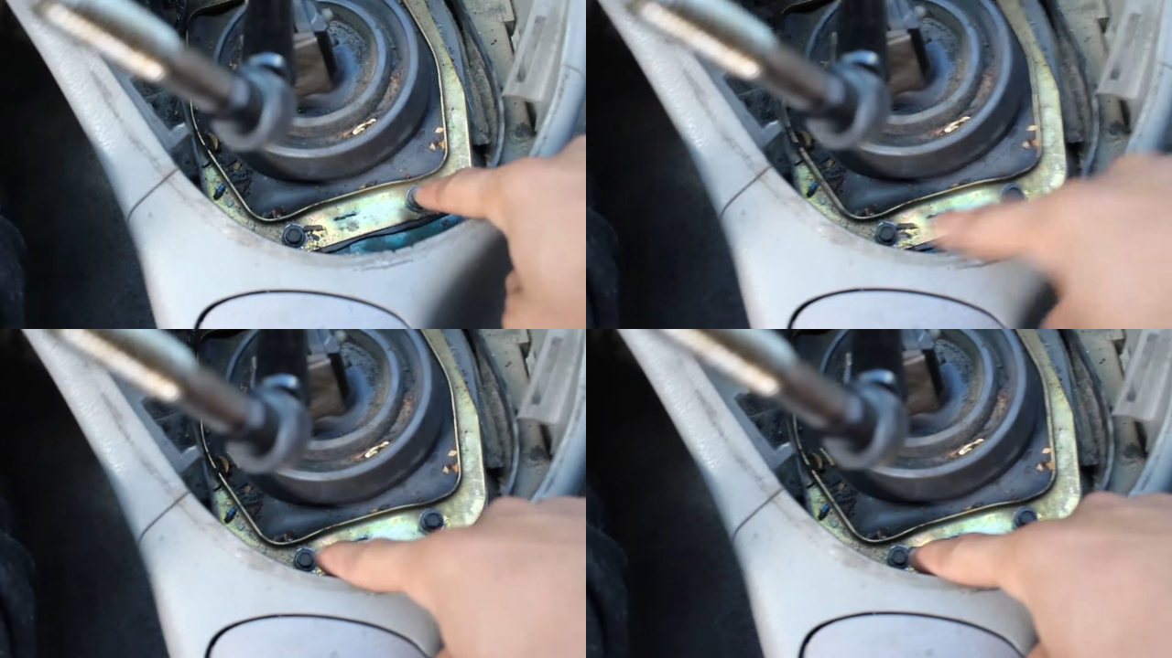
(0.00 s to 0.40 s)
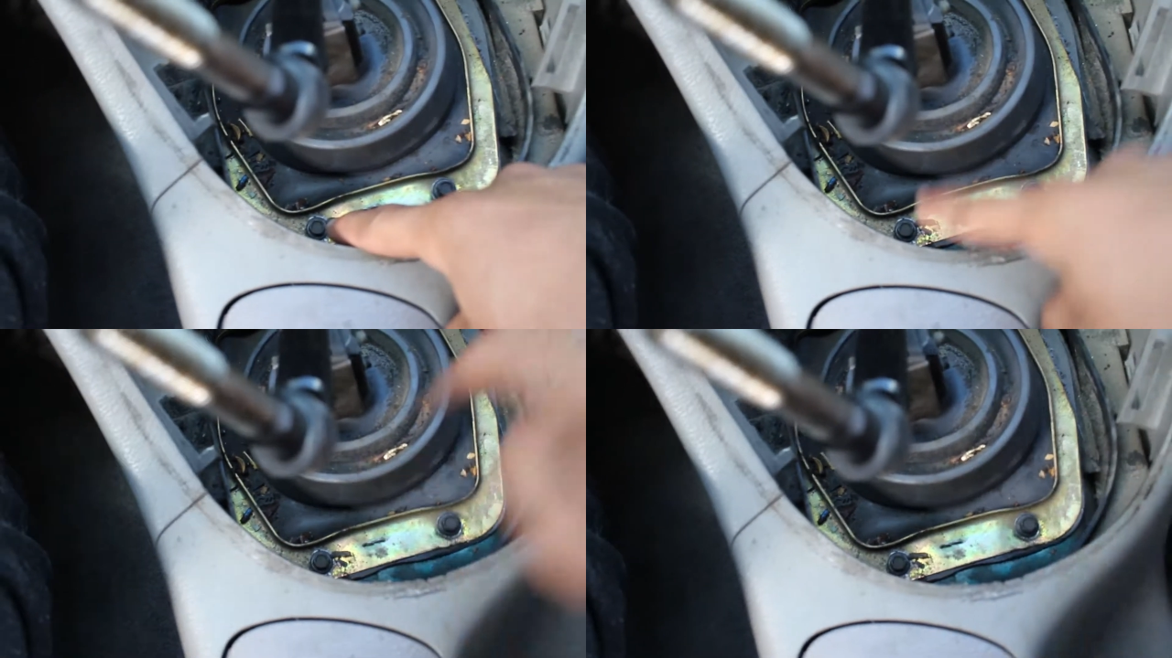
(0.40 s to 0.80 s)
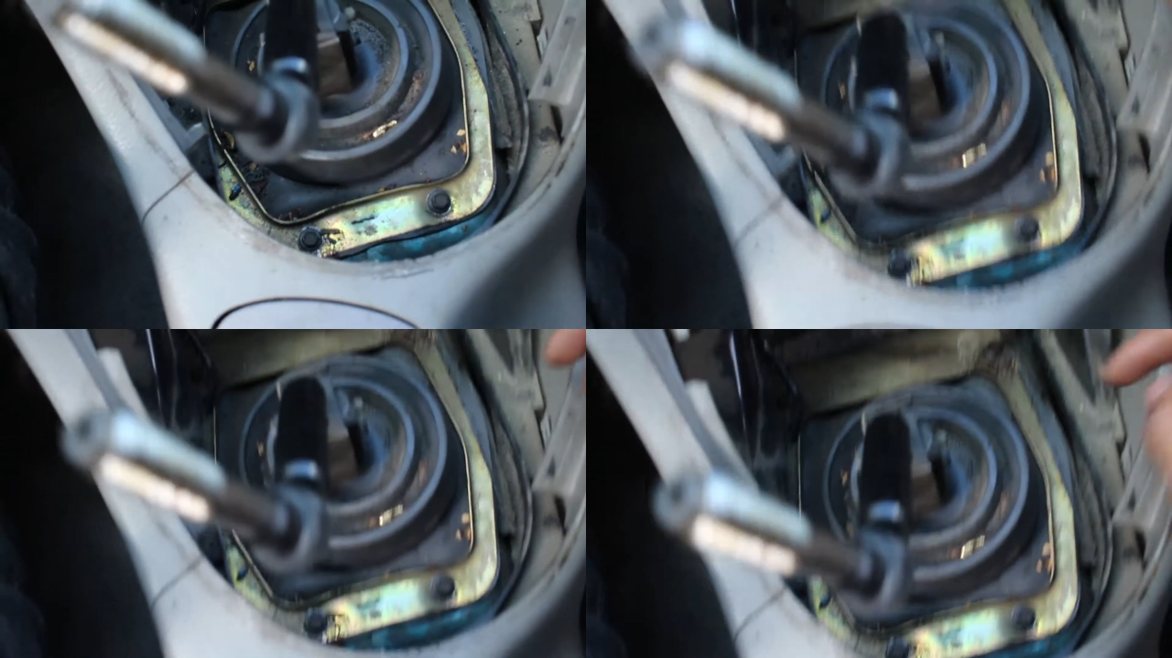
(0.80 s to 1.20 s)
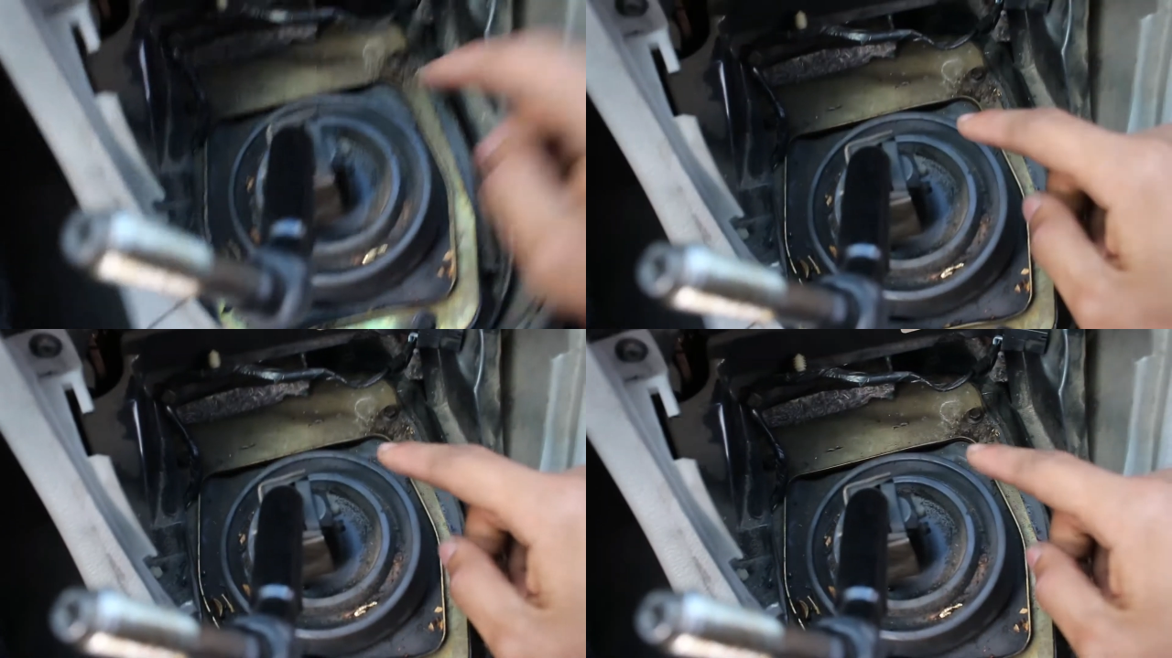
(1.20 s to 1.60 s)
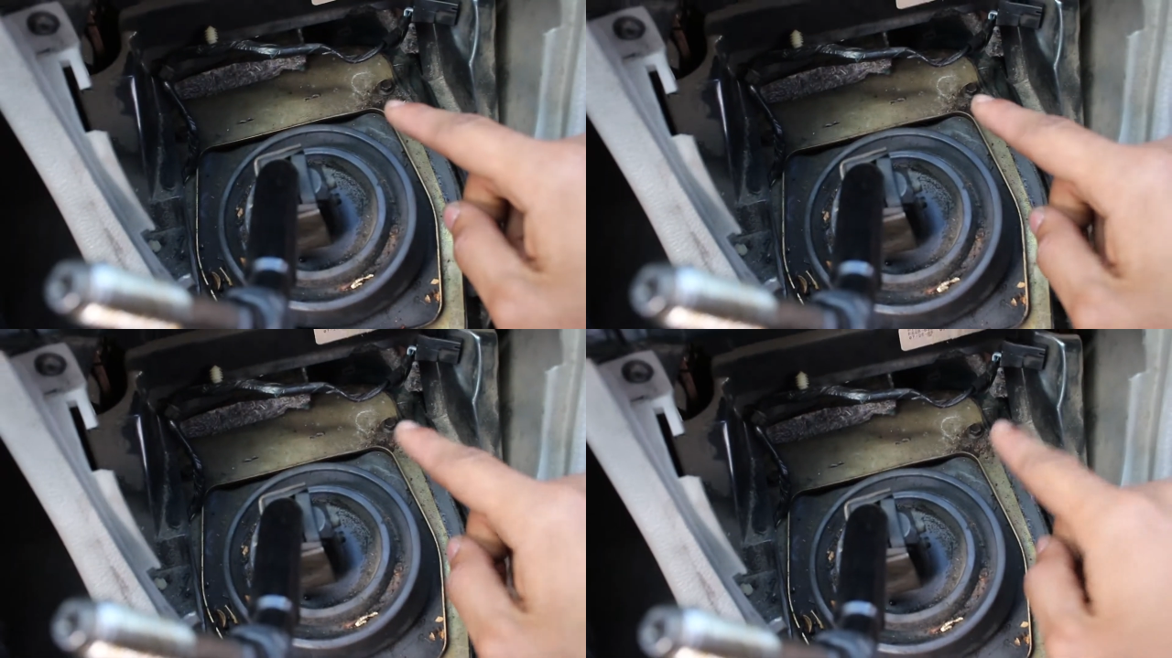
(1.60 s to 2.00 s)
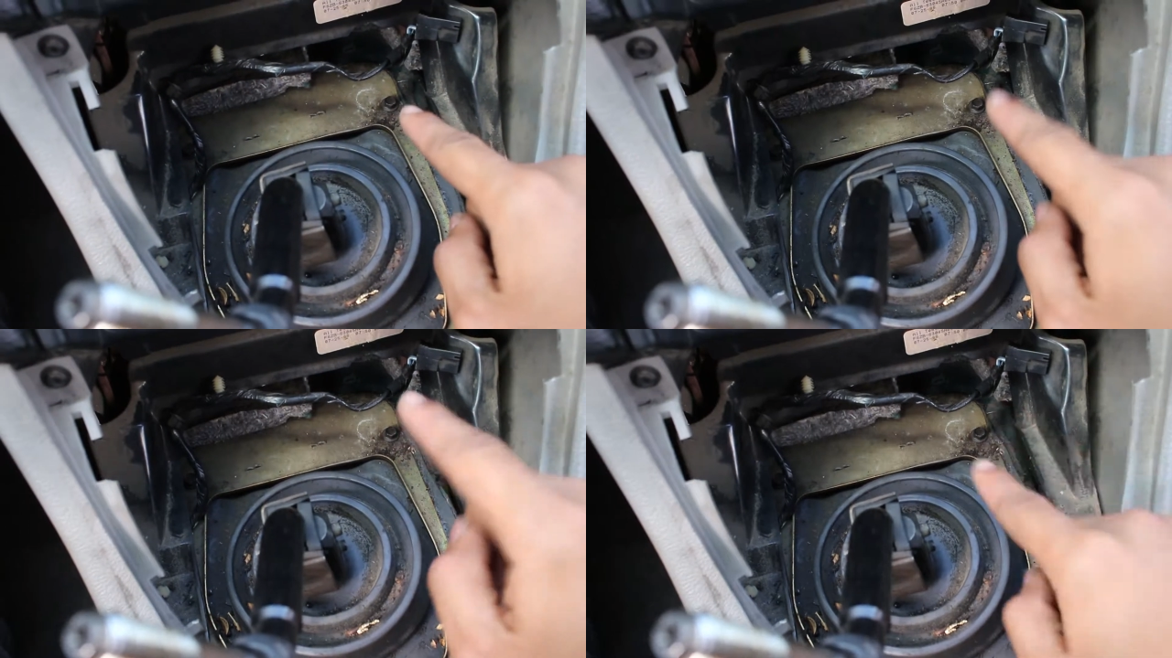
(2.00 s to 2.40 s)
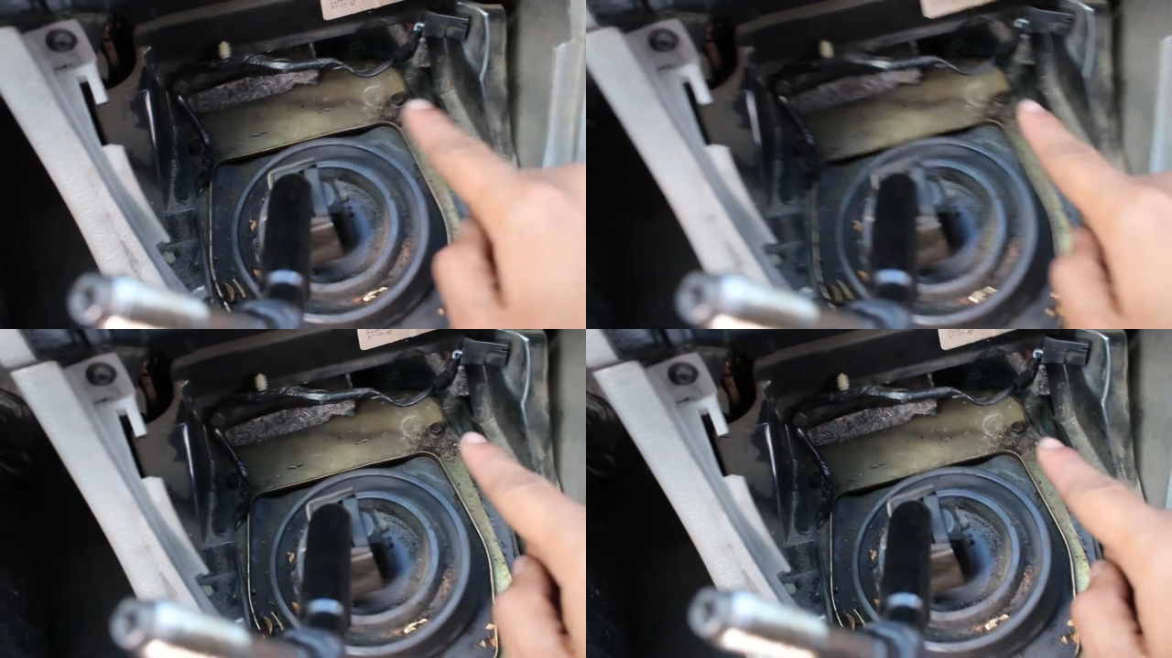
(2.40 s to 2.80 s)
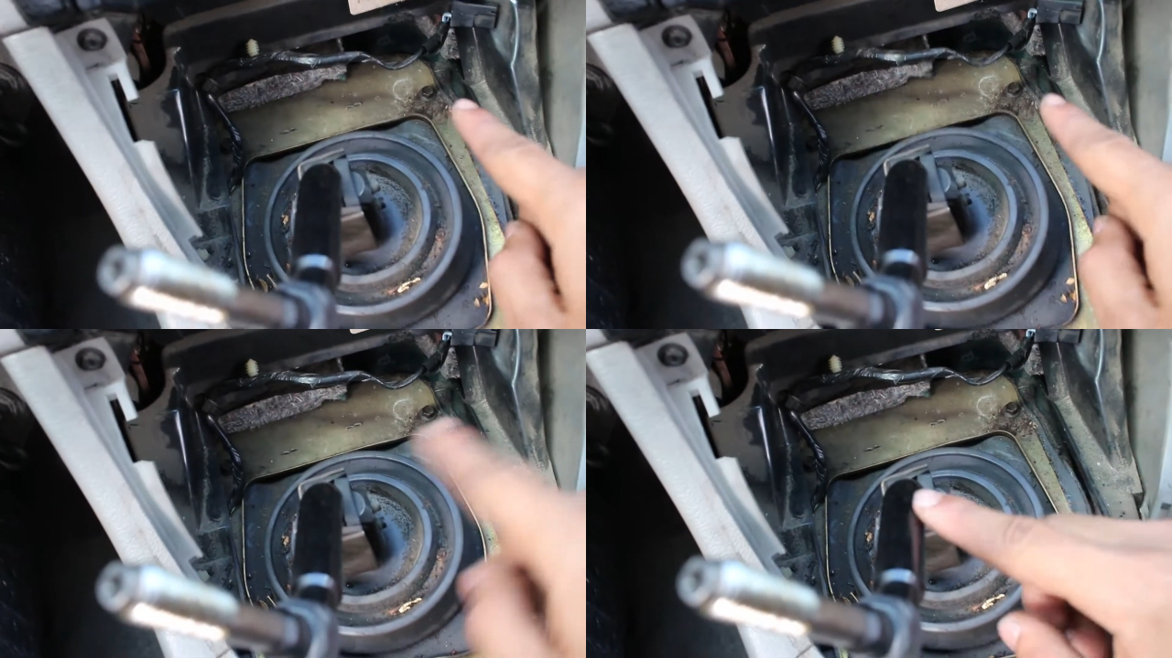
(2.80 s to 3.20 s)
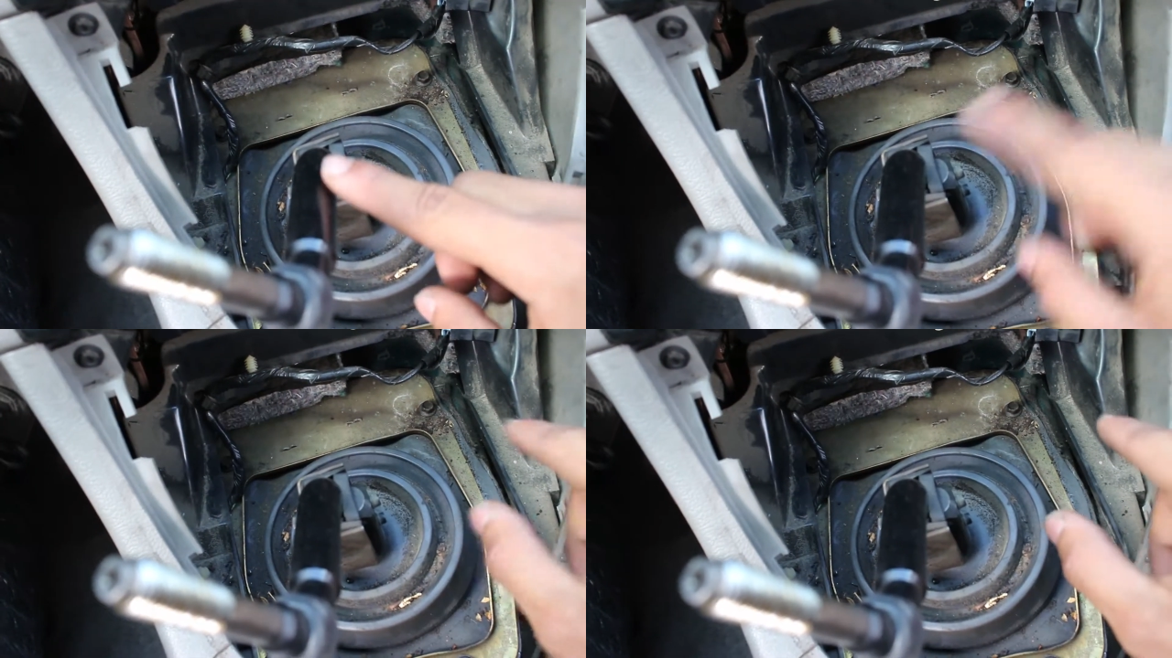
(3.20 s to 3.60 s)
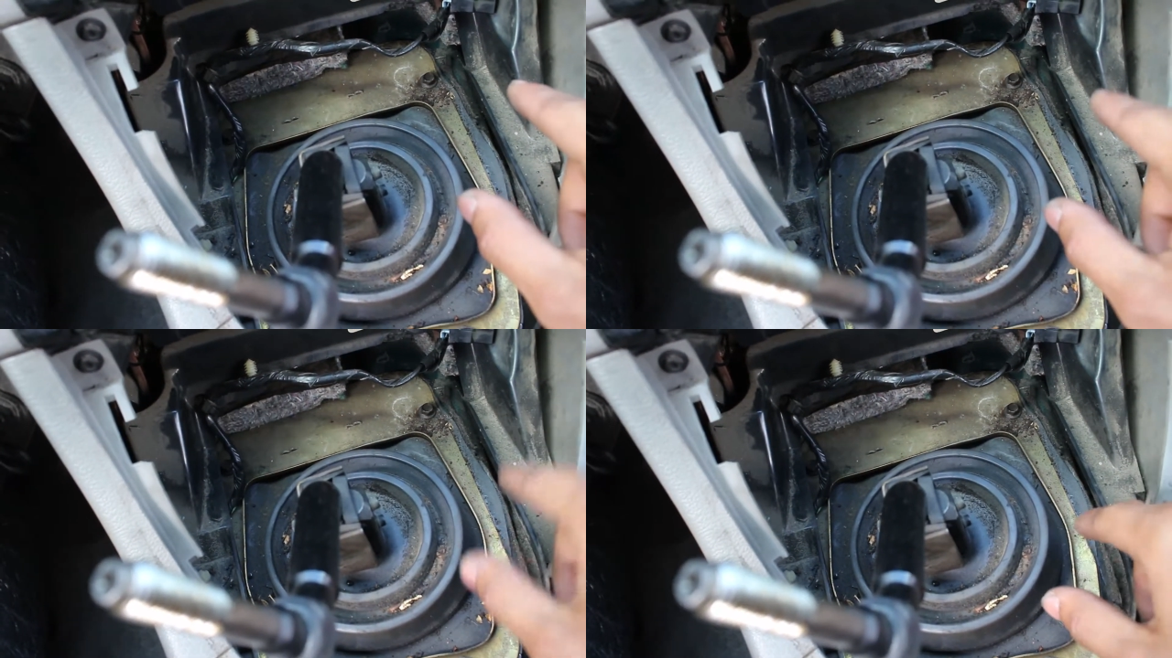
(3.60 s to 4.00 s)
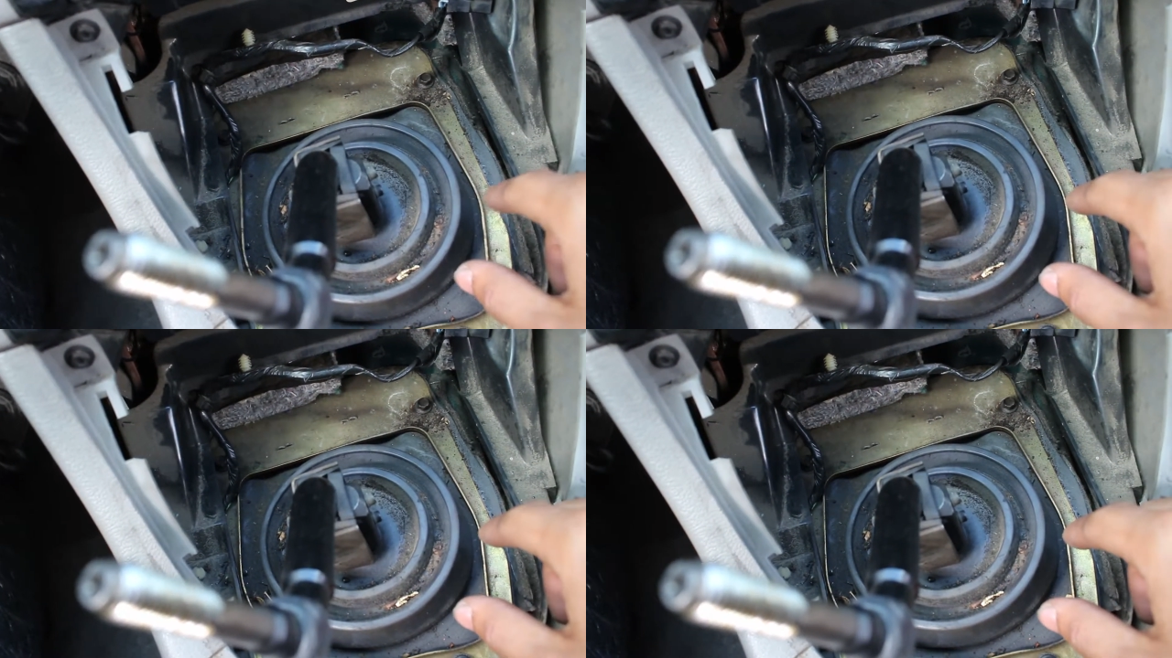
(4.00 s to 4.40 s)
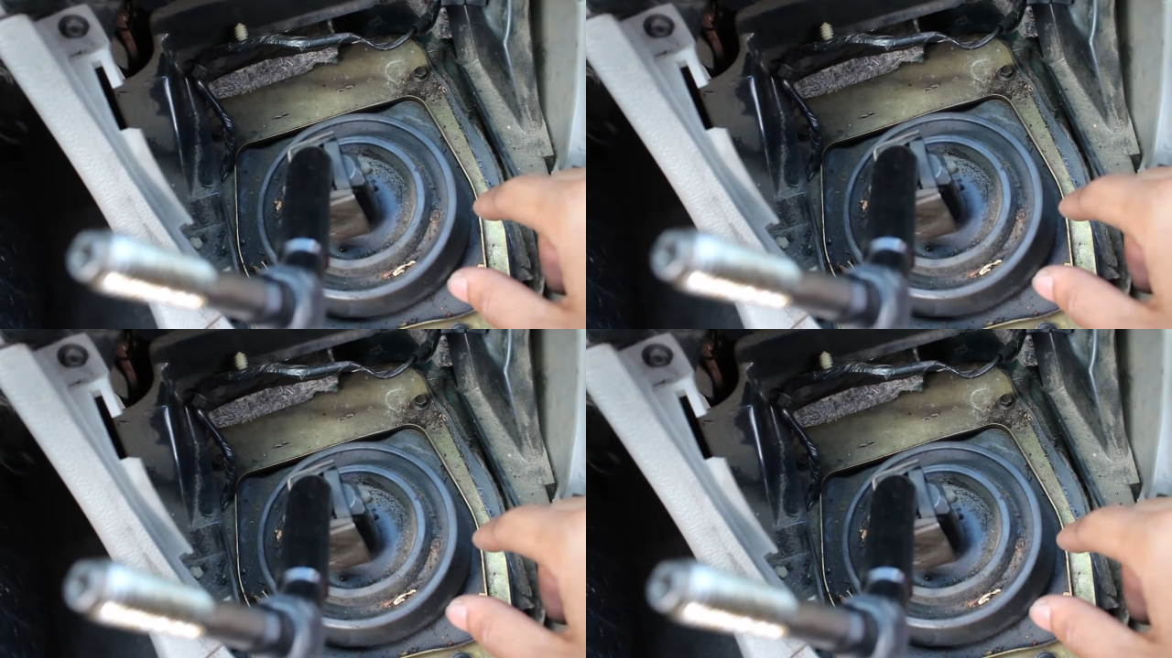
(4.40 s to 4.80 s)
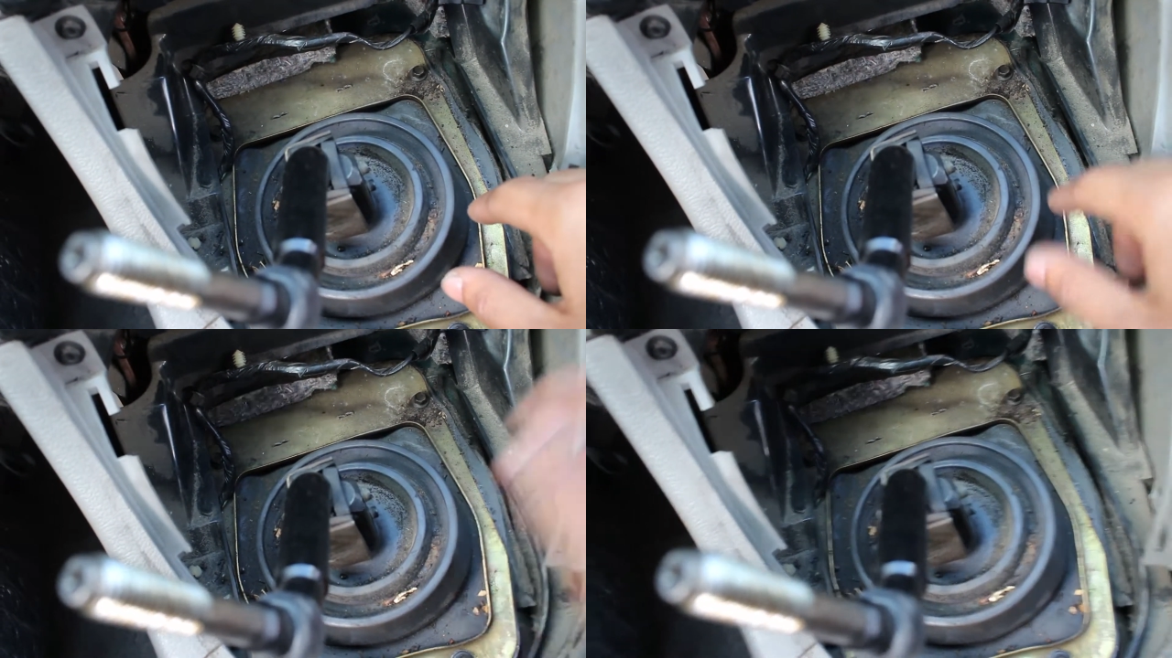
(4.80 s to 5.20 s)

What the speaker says: (no speaker visible)